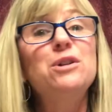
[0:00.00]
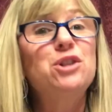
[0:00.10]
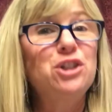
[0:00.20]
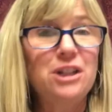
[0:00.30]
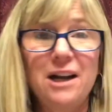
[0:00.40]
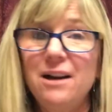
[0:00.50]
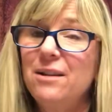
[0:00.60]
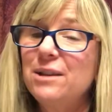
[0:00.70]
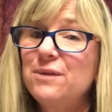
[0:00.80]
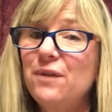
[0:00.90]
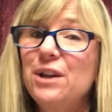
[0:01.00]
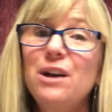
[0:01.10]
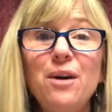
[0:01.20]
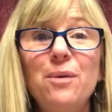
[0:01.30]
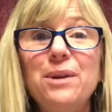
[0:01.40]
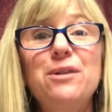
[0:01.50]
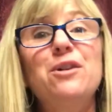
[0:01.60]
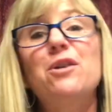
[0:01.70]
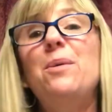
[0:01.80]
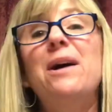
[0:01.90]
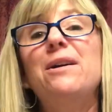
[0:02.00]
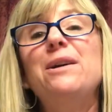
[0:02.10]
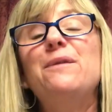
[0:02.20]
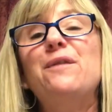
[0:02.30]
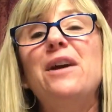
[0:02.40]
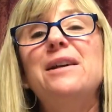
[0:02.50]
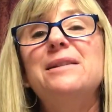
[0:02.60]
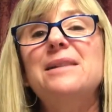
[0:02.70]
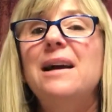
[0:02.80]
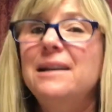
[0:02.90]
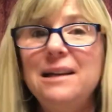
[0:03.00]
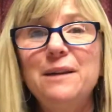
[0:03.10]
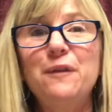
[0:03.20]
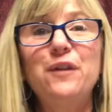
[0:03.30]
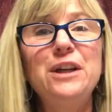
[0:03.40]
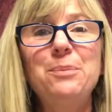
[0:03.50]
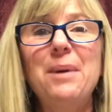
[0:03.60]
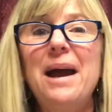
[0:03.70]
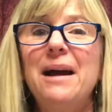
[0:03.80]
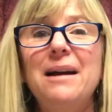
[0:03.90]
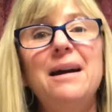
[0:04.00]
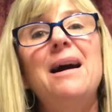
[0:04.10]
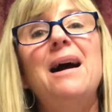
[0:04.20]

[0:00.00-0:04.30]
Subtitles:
Share this video with your Aquarian friends. I need feedback.